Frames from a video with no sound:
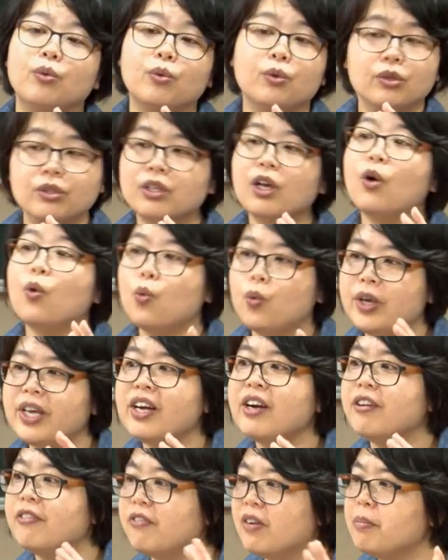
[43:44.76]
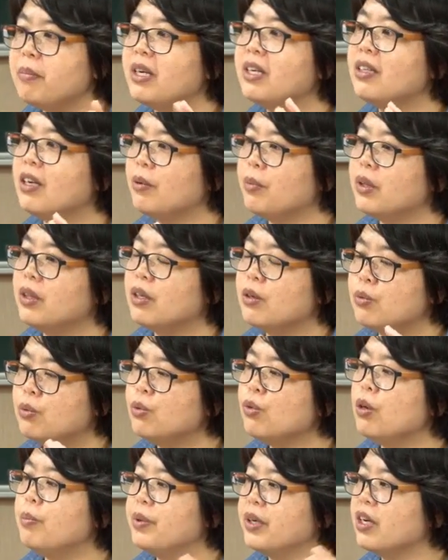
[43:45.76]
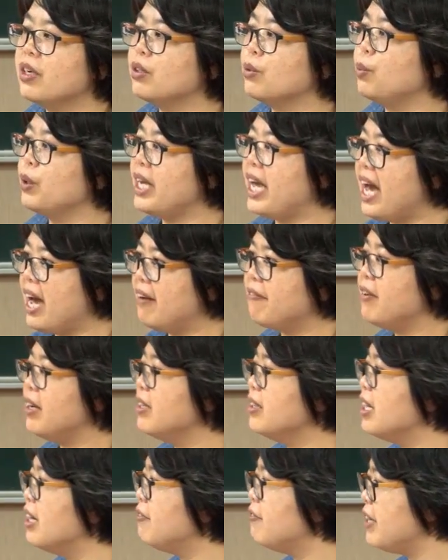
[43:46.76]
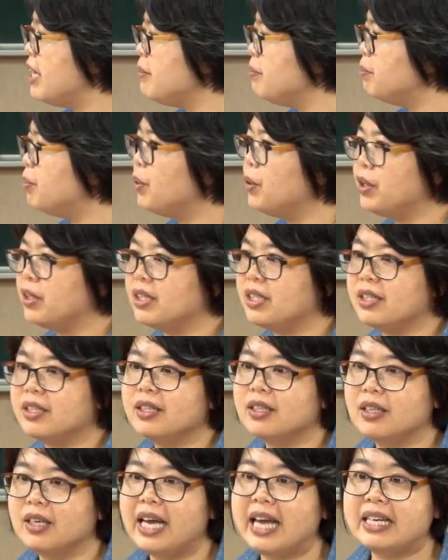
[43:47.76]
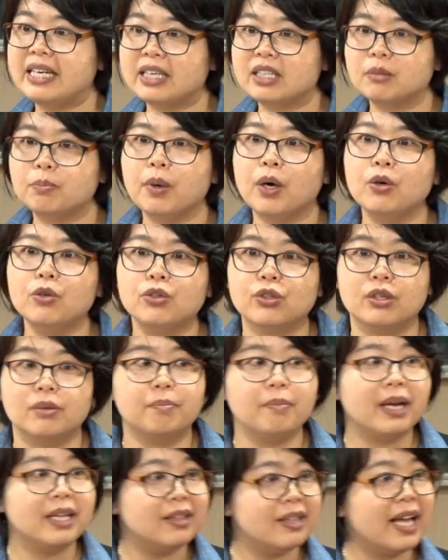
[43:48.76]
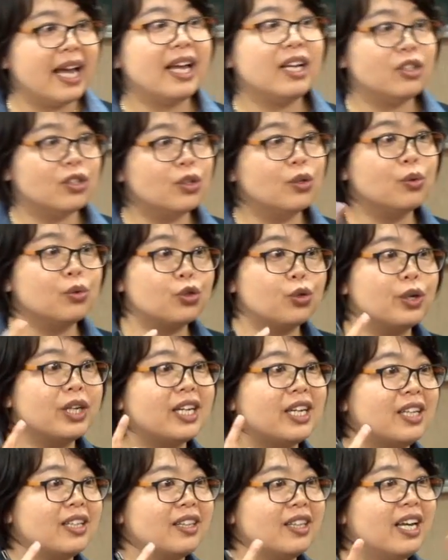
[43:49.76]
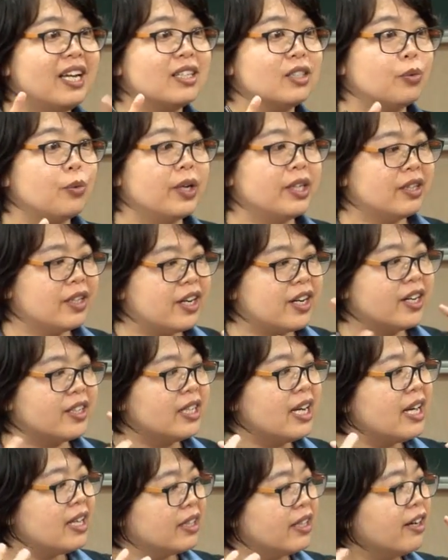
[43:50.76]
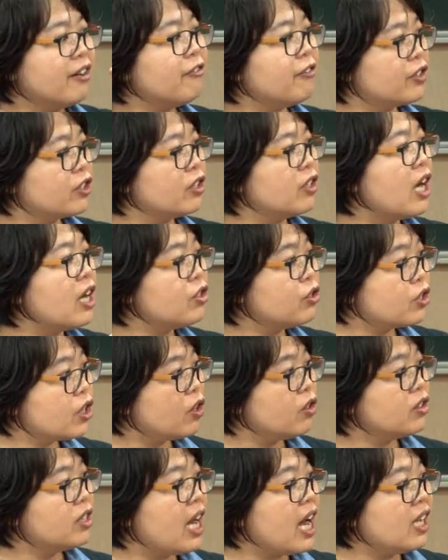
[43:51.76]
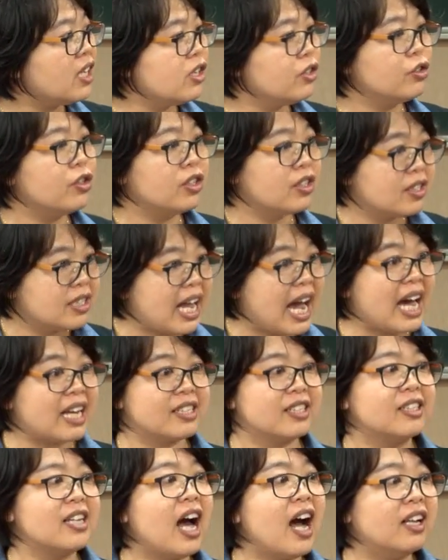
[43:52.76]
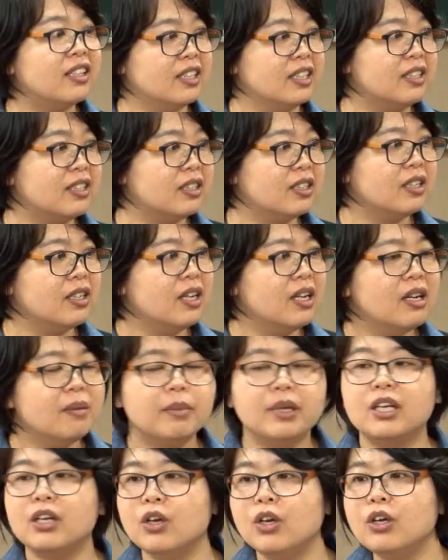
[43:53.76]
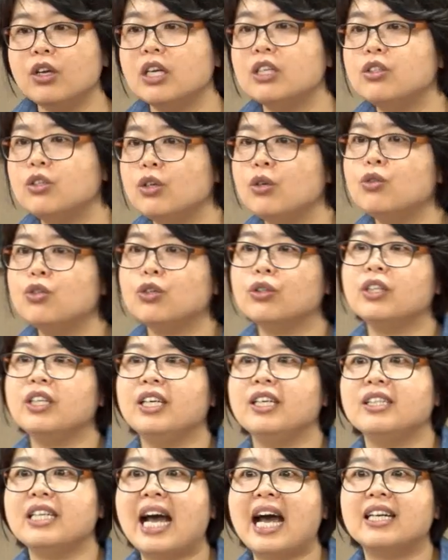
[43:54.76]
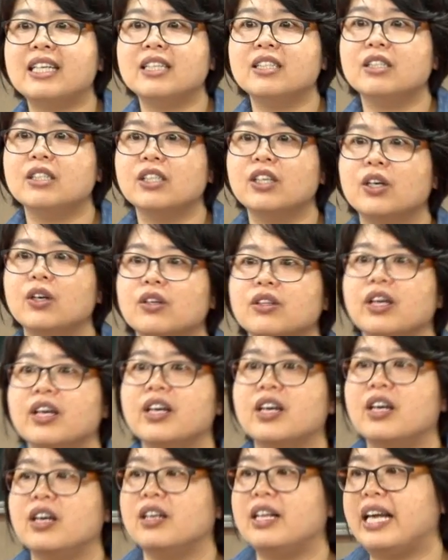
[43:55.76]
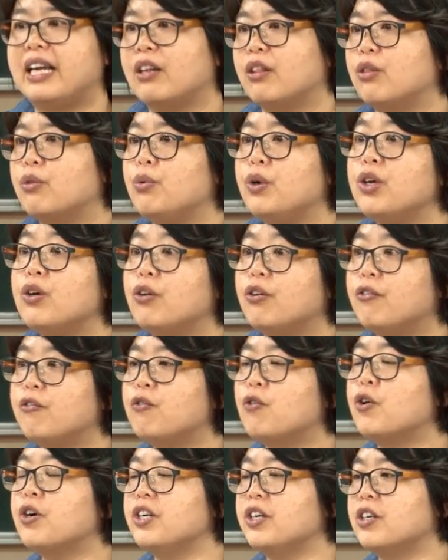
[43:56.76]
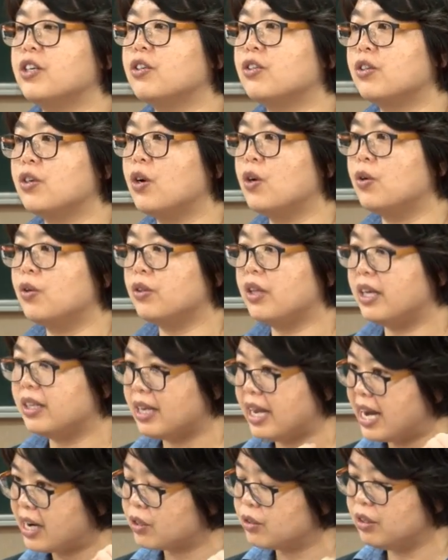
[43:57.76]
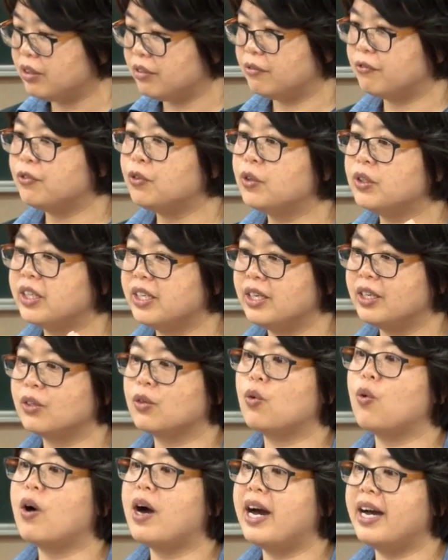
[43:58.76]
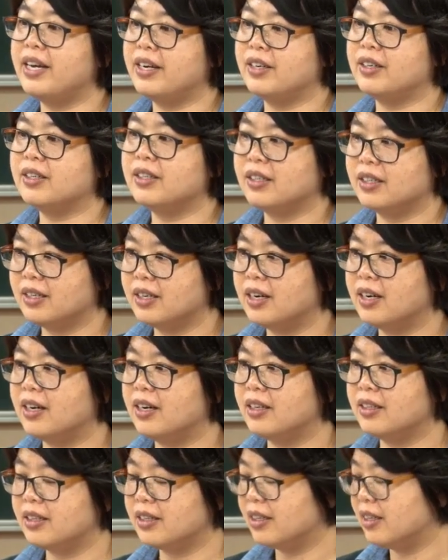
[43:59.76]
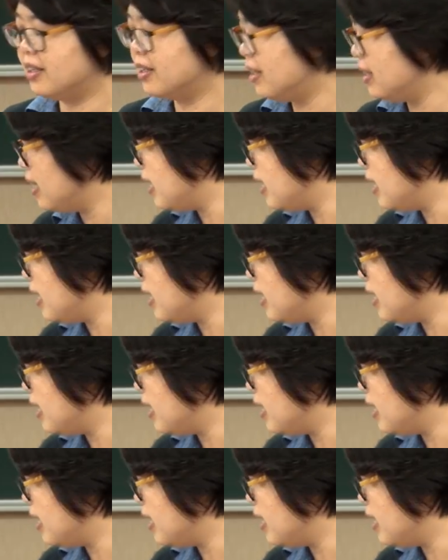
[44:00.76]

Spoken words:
So we are familiar with the rule because we have enough input and exposure, but they do tricky things when their phonological knowledge is not solid. It's usually not until they are like 3 or 4 years old that they actually fully acquire the